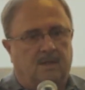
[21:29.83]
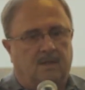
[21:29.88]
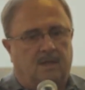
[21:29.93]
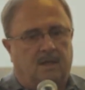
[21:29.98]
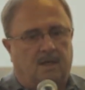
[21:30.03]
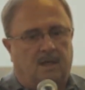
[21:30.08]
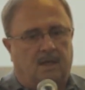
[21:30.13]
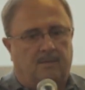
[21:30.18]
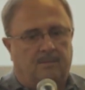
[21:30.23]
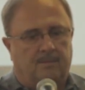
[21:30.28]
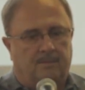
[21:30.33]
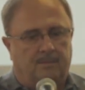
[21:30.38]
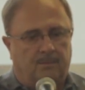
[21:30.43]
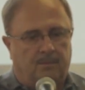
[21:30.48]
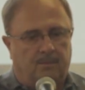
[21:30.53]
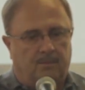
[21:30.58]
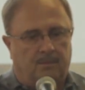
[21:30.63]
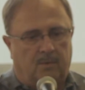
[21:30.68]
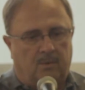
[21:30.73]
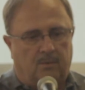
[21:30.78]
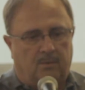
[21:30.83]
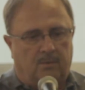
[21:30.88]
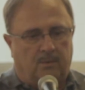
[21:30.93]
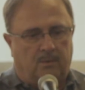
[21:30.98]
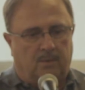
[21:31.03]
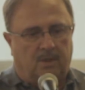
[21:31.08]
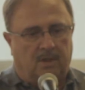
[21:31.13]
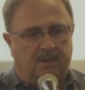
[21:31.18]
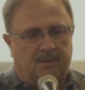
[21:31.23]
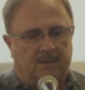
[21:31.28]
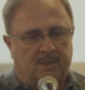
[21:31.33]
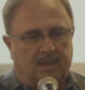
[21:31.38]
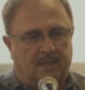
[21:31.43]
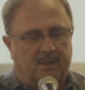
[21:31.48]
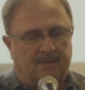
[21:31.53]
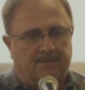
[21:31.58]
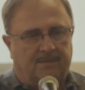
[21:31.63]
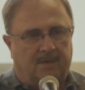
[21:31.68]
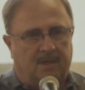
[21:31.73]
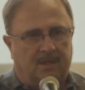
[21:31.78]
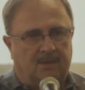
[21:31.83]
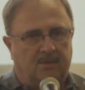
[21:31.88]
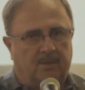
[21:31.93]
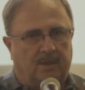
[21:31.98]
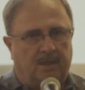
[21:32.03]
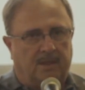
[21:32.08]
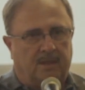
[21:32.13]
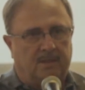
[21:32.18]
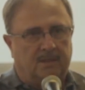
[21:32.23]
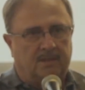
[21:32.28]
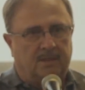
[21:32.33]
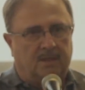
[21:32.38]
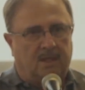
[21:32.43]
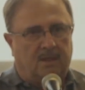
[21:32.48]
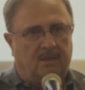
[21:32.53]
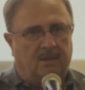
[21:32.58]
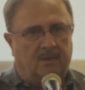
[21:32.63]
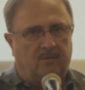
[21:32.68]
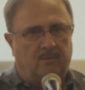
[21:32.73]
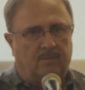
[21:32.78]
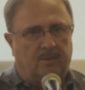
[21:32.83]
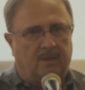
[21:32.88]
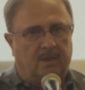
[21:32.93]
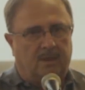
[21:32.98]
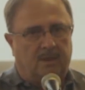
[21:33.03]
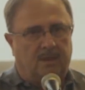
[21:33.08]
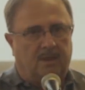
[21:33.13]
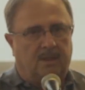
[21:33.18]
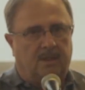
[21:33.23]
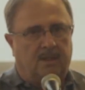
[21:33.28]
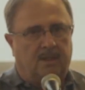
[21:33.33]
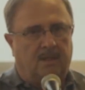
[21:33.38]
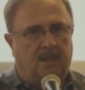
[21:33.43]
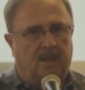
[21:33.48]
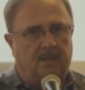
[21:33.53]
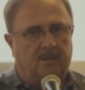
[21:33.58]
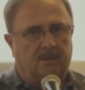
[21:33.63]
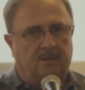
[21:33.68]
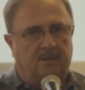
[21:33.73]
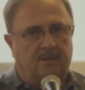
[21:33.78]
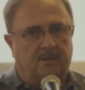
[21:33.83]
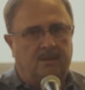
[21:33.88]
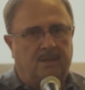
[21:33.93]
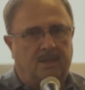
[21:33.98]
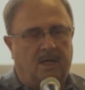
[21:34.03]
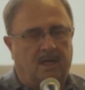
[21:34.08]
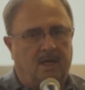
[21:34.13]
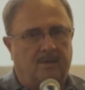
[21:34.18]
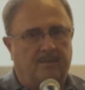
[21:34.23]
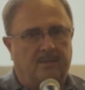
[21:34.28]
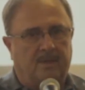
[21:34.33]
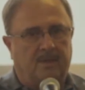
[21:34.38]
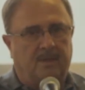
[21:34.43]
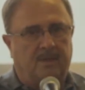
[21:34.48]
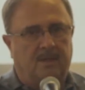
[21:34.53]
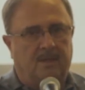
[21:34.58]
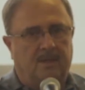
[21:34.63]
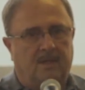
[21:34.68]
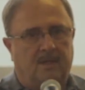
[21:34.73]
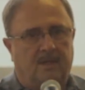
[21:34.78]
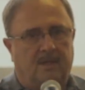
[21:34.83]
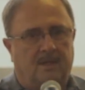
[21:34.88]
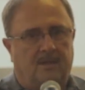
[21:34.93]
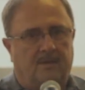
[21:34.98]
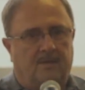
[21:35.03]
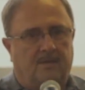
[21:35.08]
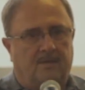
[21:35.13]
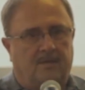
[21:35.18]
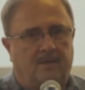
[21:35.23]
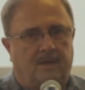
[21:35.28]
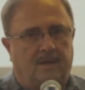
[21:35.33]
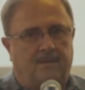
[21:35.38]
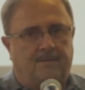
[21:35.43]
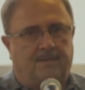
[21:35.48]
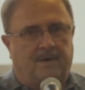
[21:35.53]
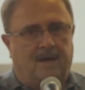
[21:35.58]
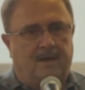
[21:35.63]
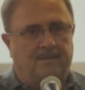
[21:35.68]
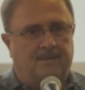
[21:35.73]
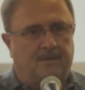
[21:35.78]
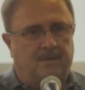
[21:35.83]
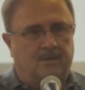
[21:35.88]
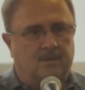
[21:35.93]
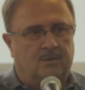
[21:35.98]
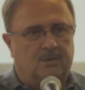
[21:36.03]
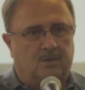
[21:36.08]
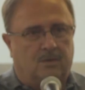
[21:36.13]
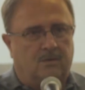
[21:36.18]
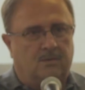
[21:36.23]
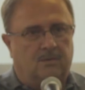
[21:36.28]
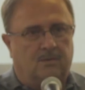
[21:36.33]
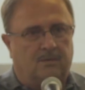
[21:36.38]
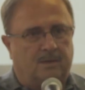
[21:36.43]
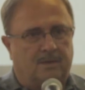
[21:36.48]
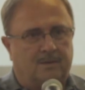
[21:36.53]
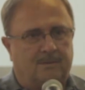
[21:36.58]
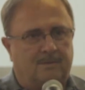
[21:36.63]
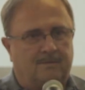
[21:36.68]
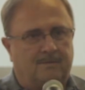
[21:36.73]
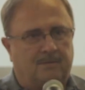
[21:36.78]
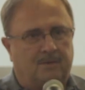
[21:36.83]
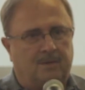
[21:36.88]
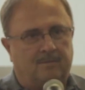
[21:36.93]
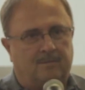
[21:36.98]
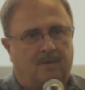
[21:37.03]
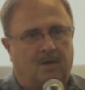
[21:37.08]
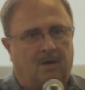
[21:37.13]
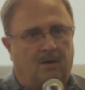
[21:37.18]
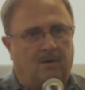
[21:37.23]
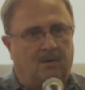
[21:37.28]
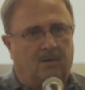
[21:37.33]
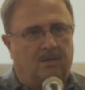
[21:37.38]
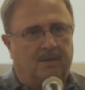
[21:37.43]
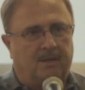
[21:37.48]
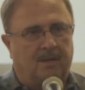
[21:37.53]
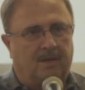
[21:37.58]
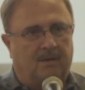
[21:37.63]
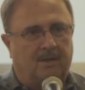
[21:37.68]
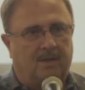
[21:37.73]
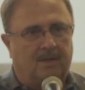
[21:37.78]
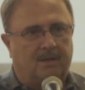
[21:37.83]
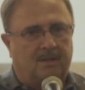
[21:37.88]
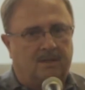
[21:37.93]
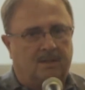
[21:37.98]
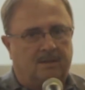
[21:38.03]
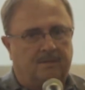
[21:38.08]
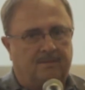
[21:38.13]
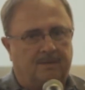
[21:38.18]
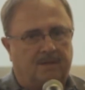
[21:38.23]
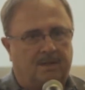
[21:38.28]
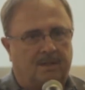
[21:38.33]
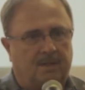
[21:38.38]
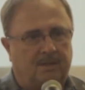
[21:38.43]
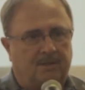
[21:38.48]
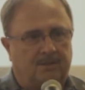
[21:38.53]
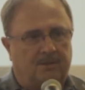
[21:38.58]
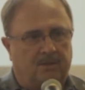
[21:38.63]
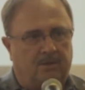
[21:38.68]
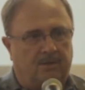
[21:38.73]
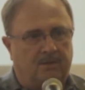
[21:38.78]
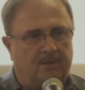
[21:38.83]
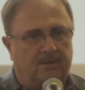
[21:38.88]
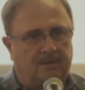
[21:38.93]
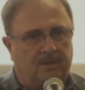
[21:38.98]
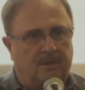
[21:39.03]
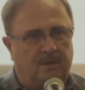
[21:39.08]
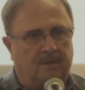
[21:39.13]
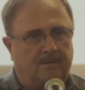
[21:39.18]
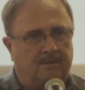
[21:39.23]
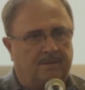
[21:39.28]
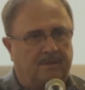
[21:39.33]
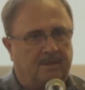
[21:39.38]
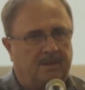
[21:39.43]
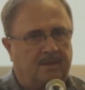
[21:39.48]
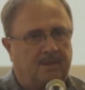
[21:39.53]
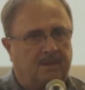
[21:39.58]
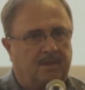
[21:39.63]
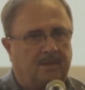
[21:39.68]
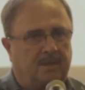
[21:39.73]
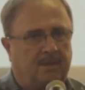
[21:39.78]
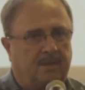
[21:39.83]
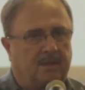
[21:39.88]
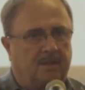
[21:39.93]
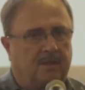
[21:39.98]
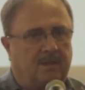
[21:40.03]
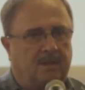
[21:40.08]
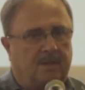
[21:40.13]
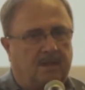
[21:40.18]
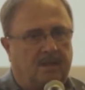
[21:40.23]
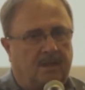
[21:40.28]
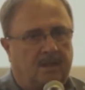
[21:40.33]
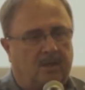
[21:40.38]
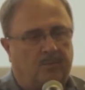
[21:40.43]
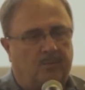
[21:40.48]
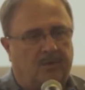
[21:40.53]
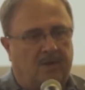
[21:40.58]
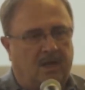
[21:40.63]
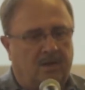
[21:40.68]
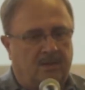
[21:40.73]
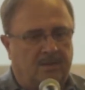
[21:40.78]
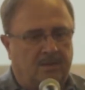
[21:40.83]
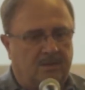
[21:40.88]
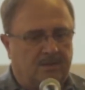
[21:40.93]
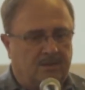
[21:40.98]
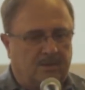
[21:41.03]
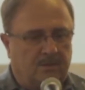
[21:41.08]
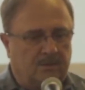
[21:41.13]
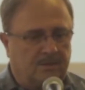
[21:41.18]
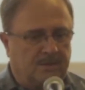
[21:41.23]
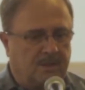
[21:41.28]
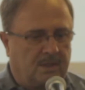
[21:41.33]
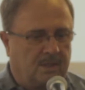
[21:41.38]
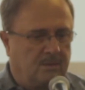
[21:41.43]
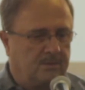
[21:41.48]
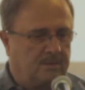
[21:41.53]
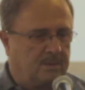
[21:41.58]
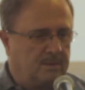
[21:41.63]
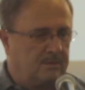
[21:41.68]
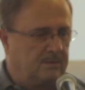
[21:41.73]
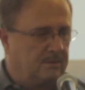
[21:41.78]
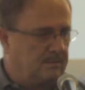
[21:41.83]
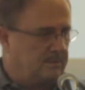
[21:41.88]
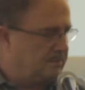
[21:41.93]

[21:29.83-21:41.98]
I'm really satisfied the way it is now. Everybody has a good time, and they fight for their school, their football and all that stuff. They enjoy themselves and are proud of their schools they go to.